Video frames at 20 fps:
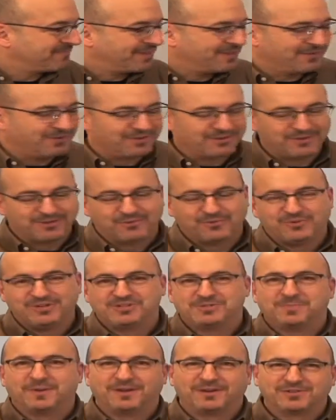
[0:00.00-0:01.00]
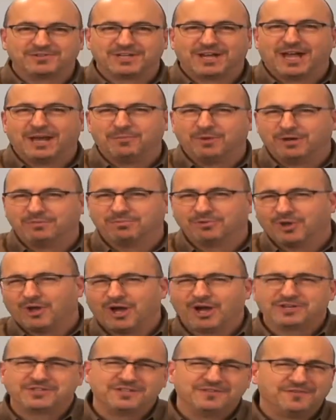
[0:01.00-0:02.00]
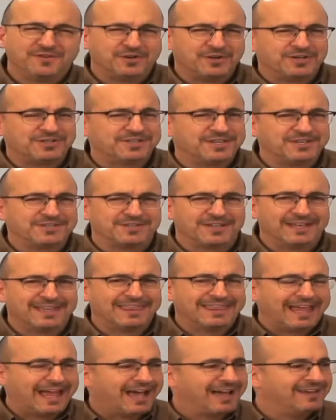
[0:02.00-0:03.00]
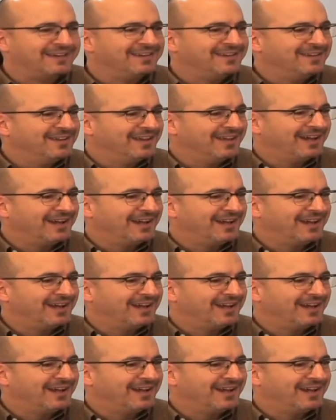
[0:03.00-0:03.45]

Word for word: And although we spend our time on blogs and various things like that,